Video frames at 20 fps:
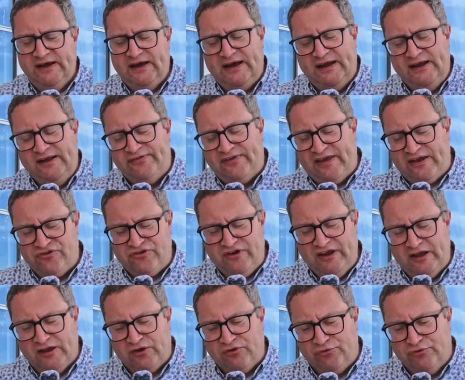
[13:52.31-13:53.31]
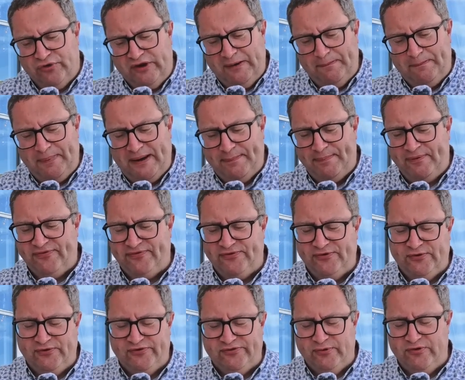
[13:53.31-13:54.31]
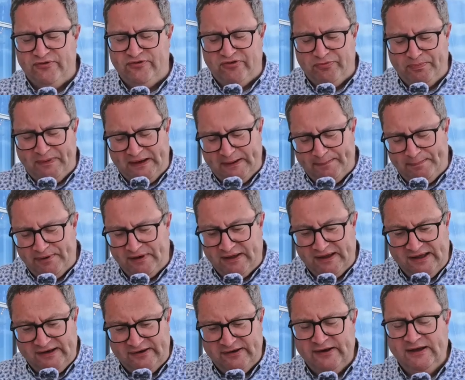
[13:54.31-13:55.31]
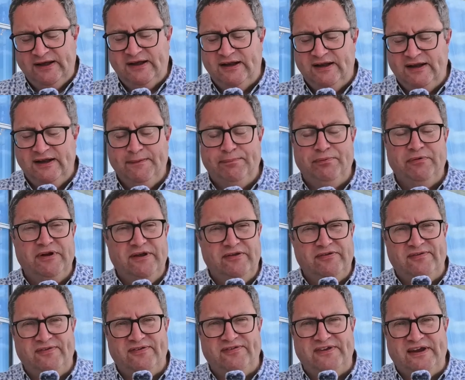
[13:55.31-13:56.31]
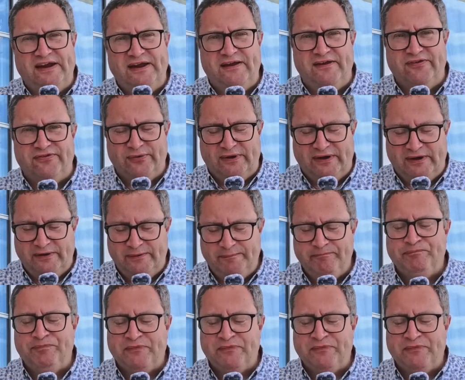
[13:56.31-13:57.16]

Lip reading: and it's actually a green pepper sauce which has been applied liberally to the steak as well.